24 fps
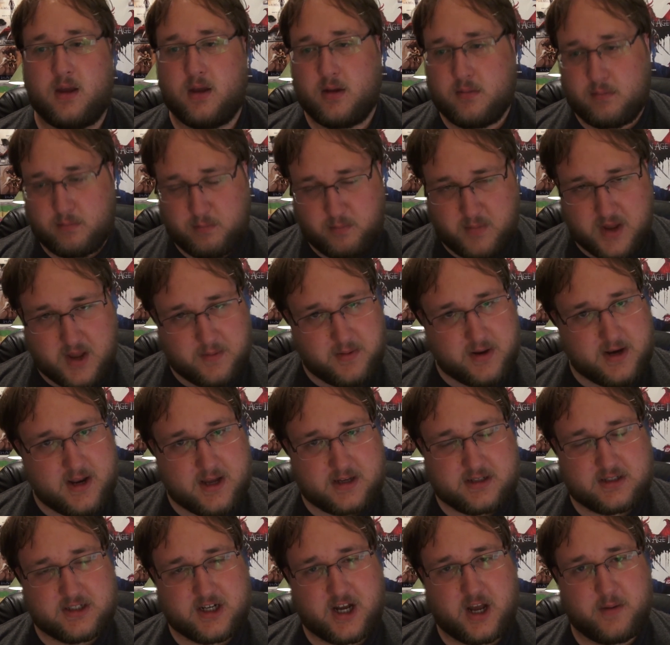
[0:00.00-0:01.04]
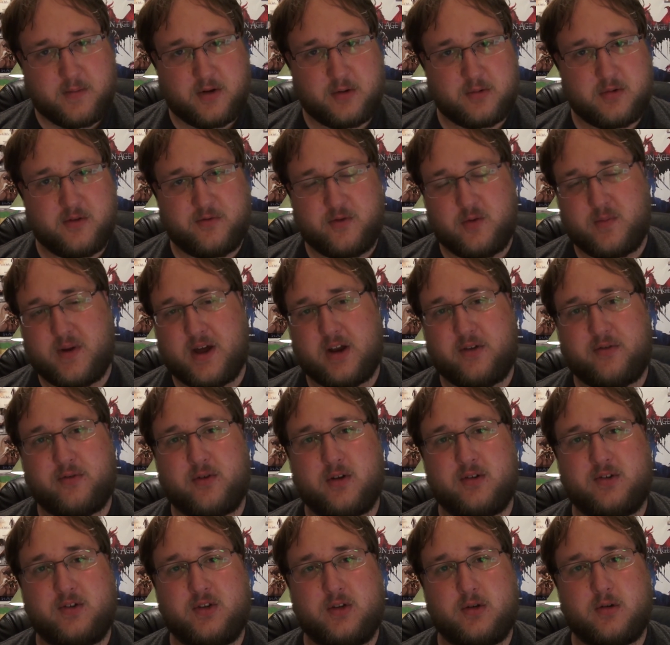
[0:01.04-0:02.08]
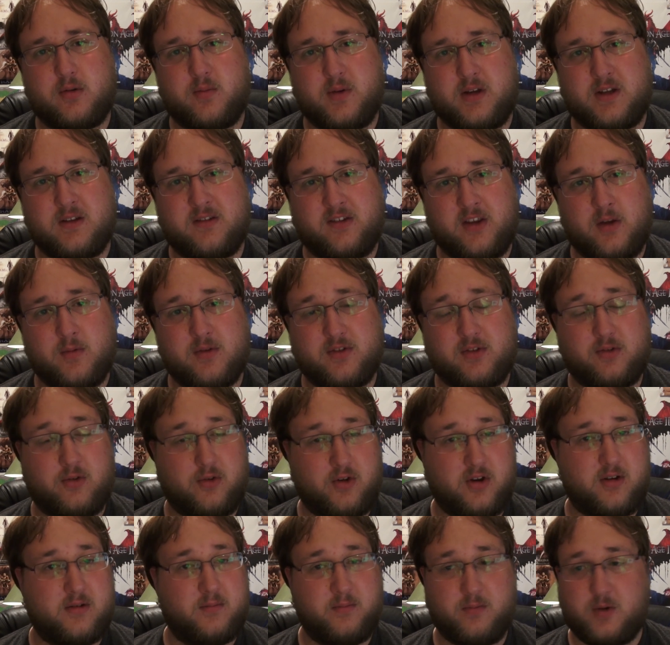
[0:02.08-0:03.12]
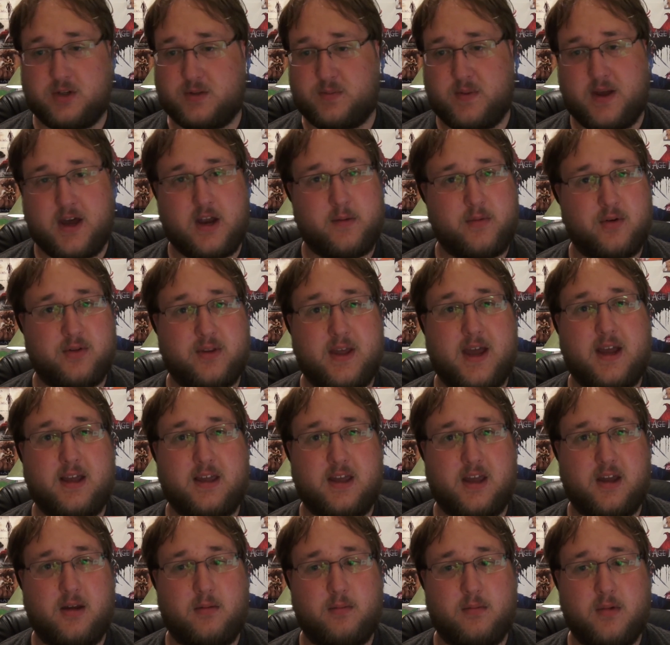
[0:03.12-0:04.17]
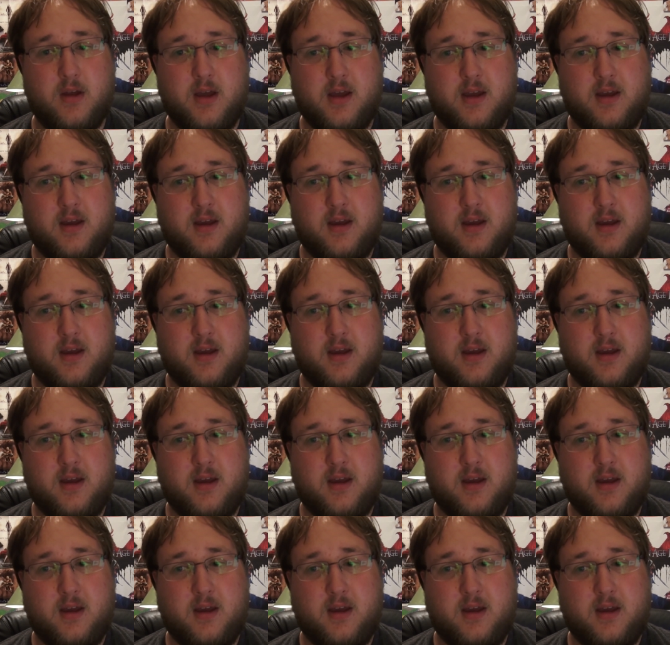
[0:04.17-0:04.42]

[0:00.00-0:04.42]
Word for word: Maybe next time I'll review Battlefront two and we can see what's good and what's bad about that game.